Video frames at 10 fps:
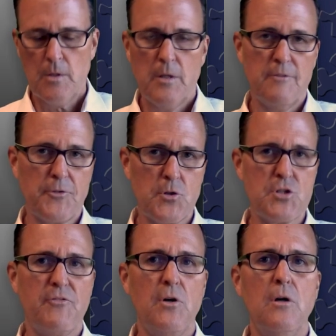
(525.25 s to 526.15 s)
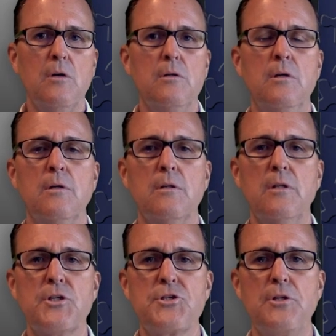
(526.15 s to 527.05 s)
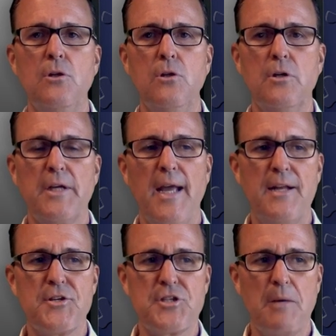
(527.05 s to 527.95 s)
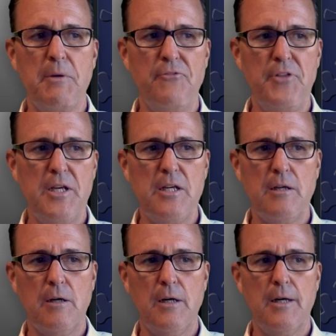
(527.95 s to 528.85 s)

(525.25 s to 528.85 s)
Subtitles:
And first of all, let's look at some of the